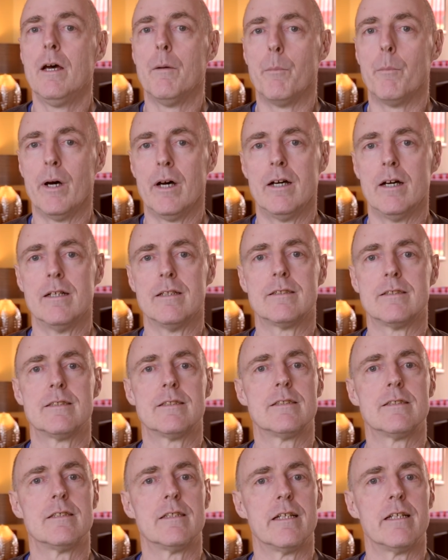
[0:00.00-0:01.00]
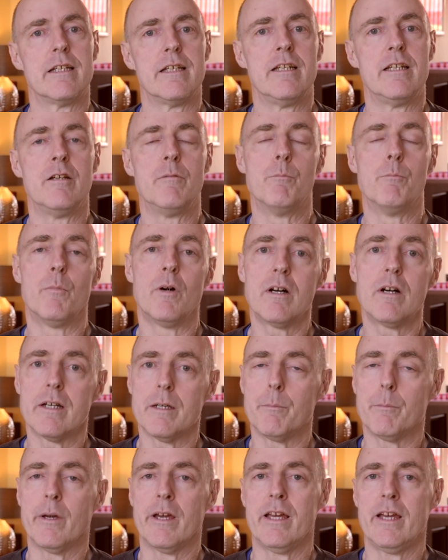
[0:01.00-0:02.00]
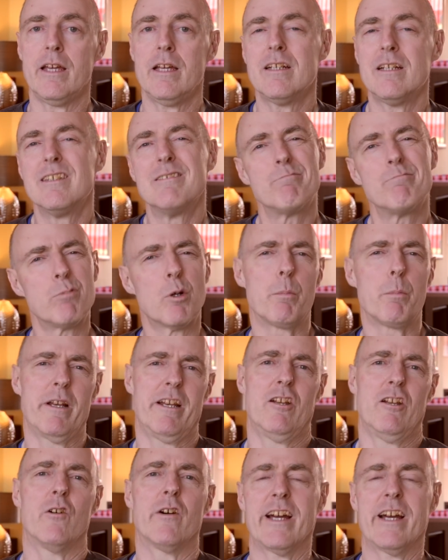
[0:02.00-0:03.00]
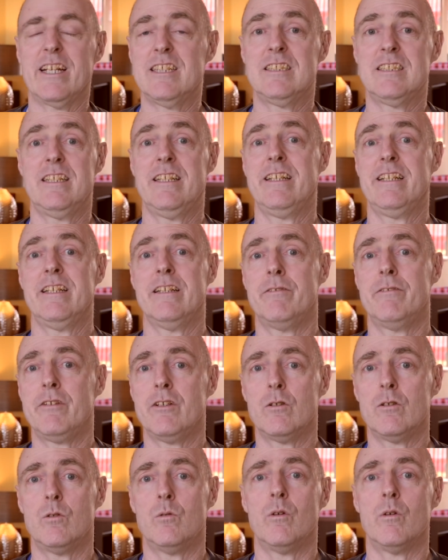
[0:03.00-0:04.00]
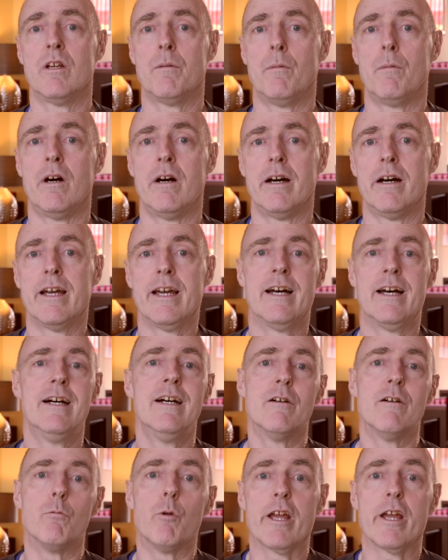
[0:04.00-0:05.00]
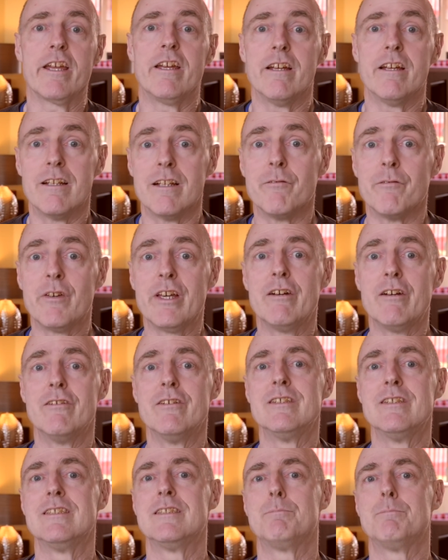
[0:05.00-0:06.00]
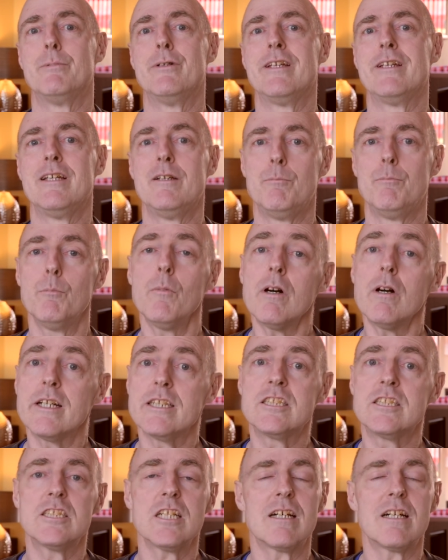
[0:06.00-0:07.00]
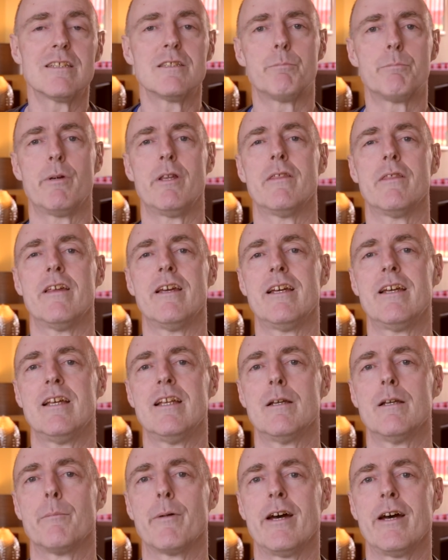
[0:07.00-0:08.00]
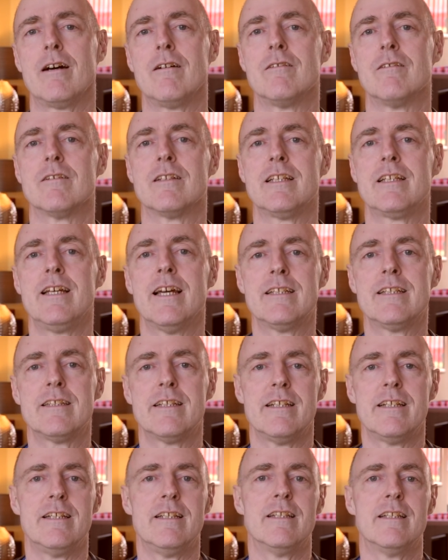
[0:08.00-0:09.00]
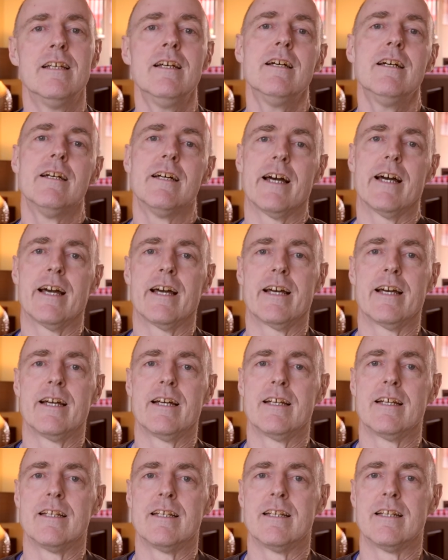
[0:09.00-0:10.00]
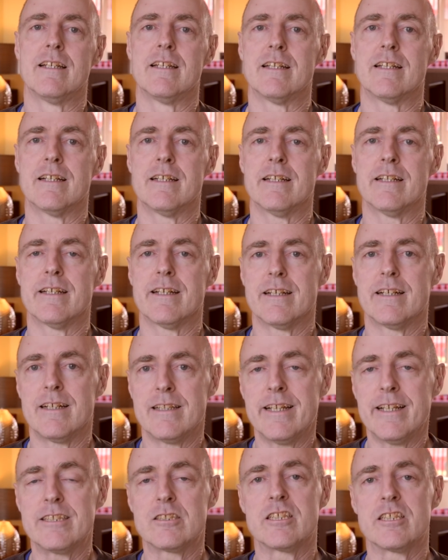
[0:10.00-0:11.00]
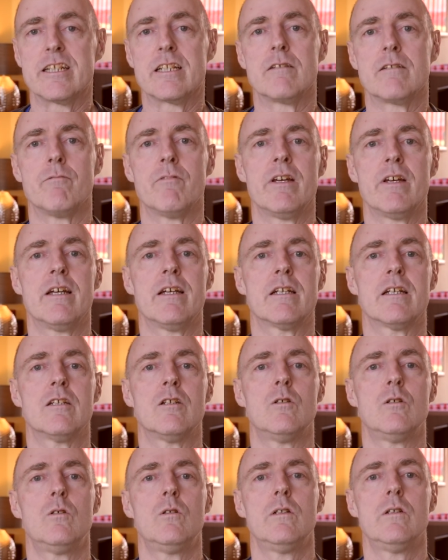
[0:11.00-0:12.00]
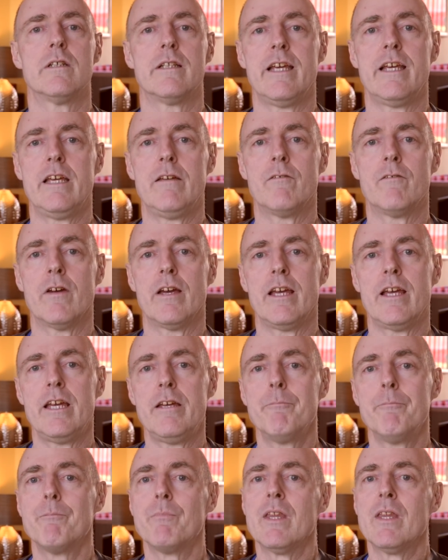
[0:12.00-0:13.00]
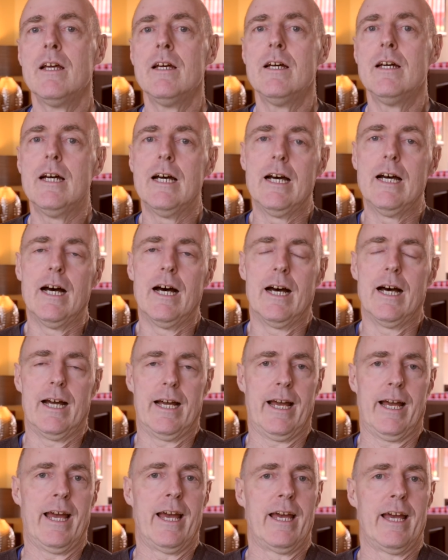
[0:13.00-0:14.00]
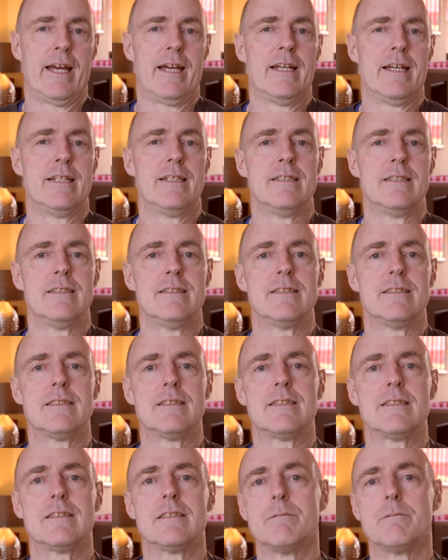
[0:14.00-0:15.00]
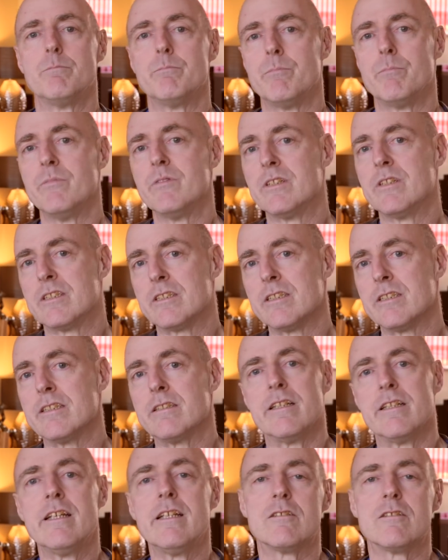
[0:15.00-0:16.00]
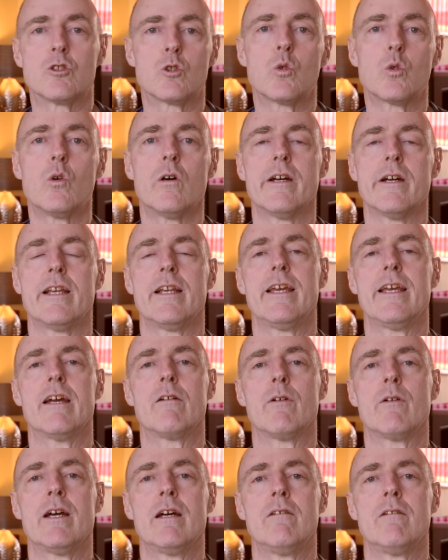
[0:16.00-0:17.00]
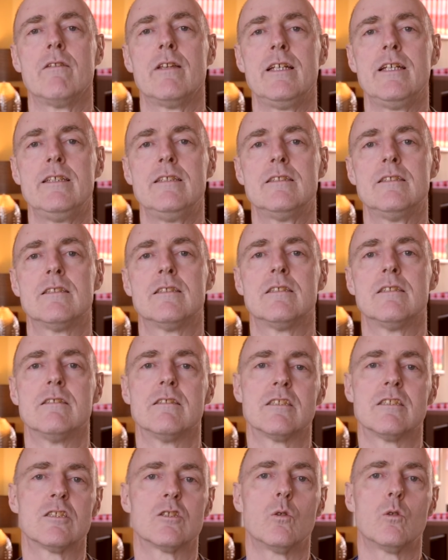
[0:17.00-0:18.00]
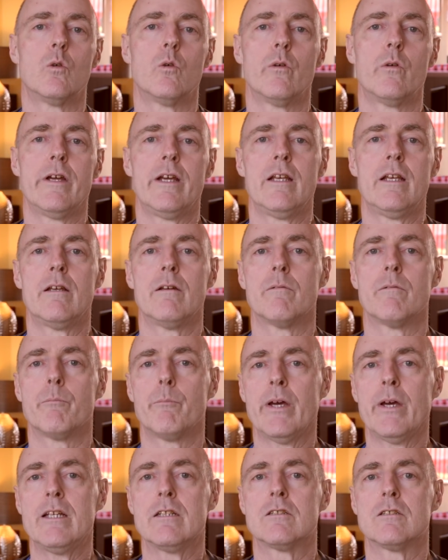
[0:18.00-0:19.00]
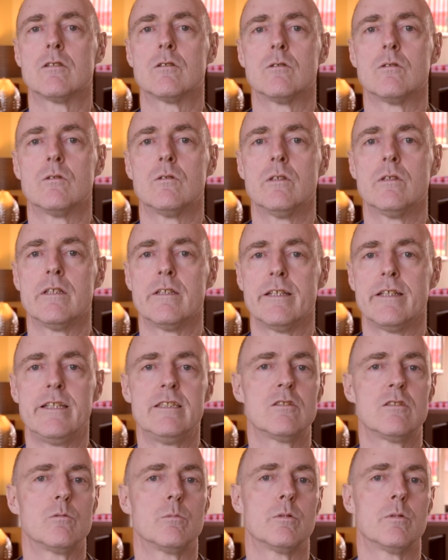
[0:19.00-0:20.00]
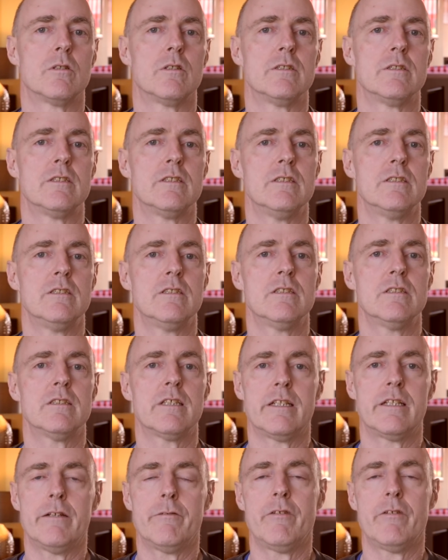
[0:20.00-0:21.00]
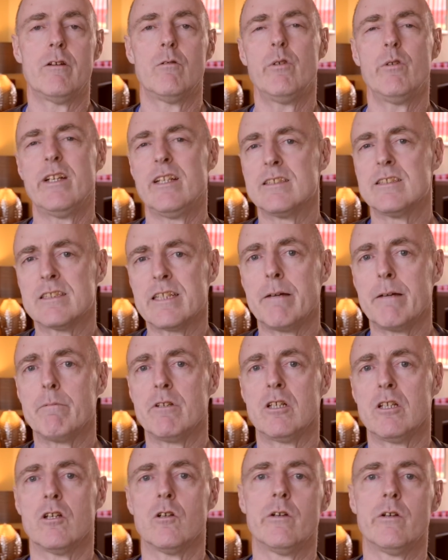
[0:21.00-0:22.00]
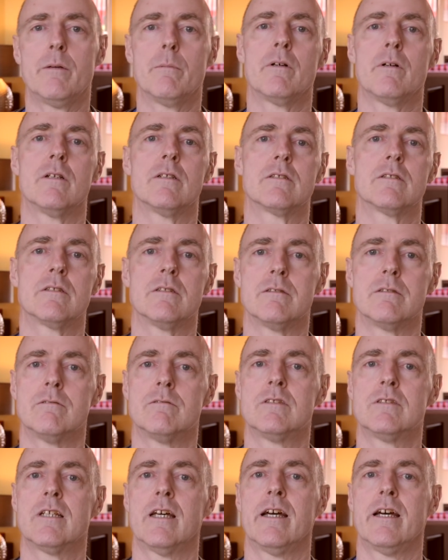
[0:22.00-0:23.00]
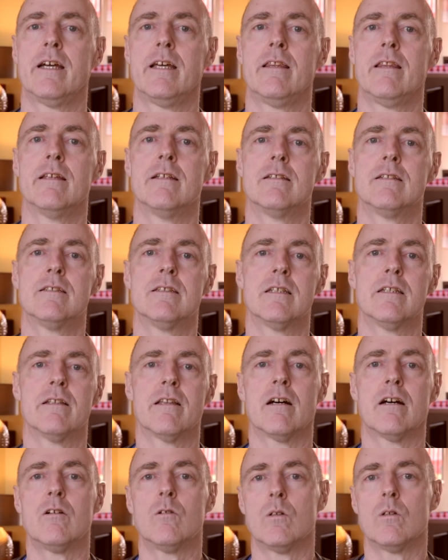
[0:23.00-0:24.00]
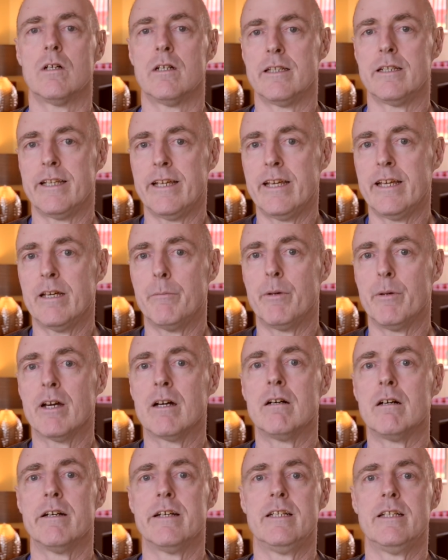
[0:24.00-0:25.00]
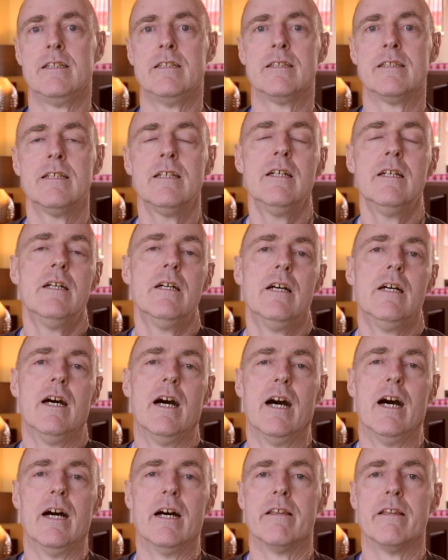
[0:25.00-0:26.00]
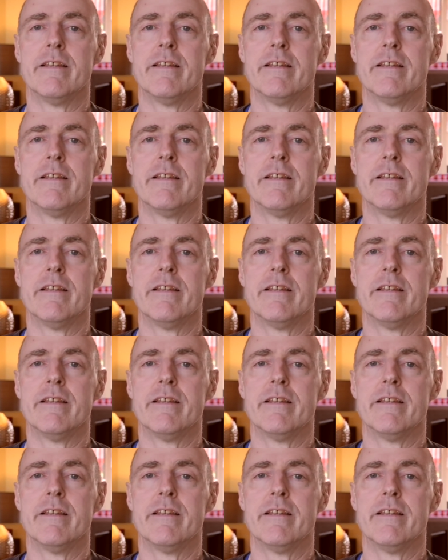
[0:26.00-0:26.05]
But you might be, probably not actually if you're one of my uh, regular viewers, but you might just be thinking about getting an uh, electric vehicle, an EV, and to try and get around these soaring petrol and diesel prices. And if you're really sceptical, you might sort of say that uh, the whole idea behind uh,